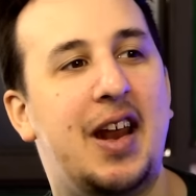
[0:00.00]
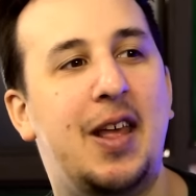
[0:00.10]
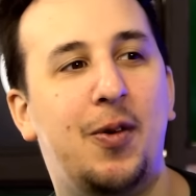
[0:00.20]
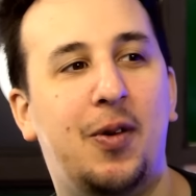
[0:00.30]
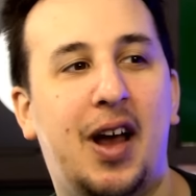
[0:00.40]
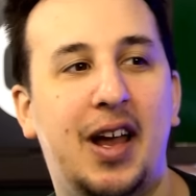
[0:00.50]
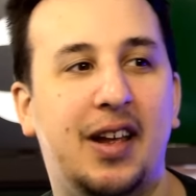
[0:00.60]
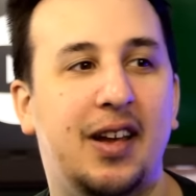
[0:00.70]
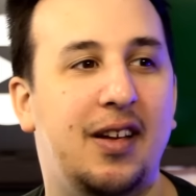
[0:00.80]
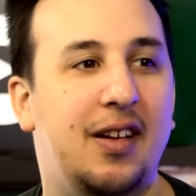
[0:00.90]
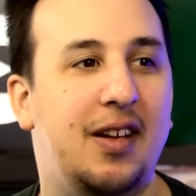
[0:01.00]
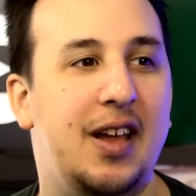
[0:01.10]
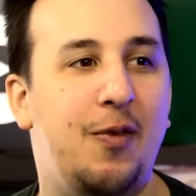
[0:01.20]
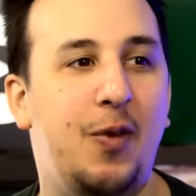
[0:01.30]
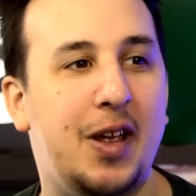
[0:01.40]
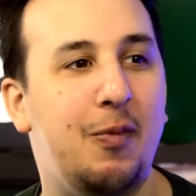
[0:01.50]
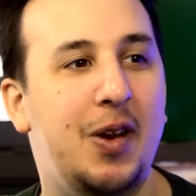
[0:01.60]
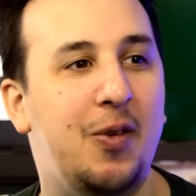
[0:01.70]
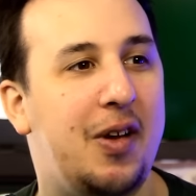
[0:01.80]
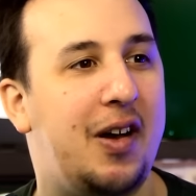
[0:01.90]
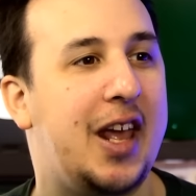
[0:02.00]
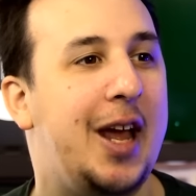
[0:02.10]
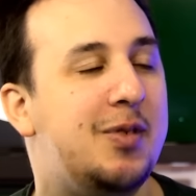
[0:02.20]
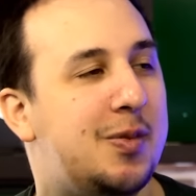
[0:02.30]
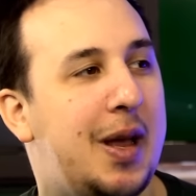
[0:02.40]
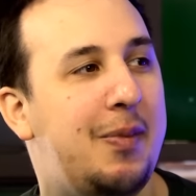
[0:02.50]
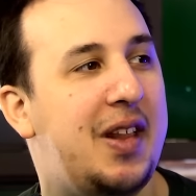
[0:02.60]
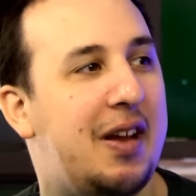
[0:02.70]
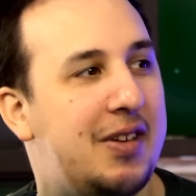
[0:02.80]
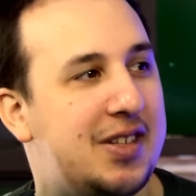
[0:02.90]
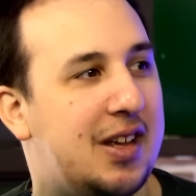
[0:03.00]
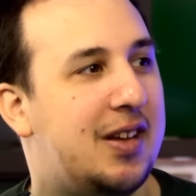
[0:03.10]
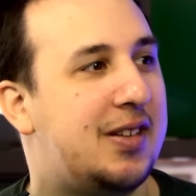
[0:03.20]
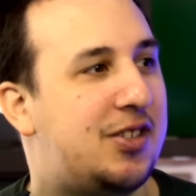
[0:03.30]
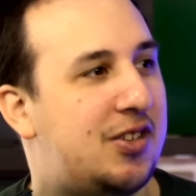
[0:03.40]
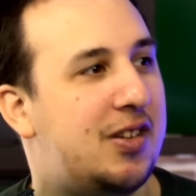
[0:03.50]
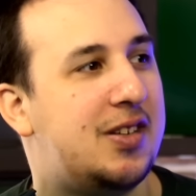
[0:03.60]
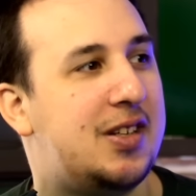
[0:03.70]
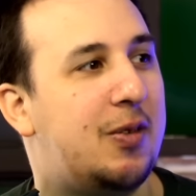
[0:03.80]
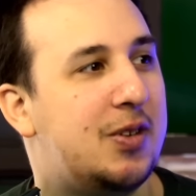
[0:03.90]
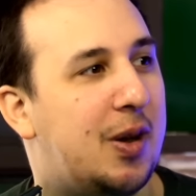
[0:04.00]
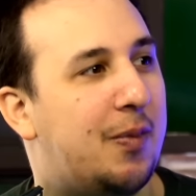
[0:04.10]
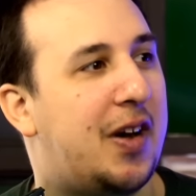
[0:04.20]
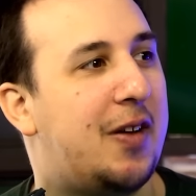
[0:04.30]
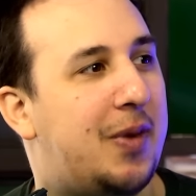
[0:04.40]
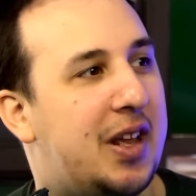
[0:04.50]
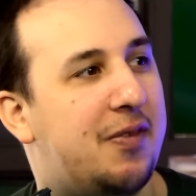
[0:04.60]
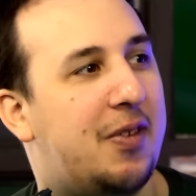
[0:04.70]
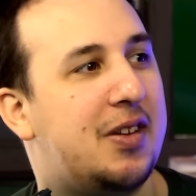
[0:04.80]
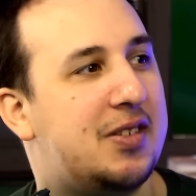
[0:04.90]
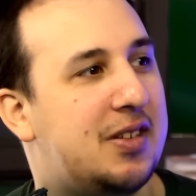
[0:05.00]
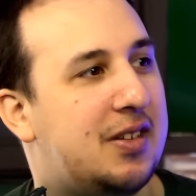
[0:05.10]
any thought like? If we can win all our games, maybe there is a, still a top five place for us.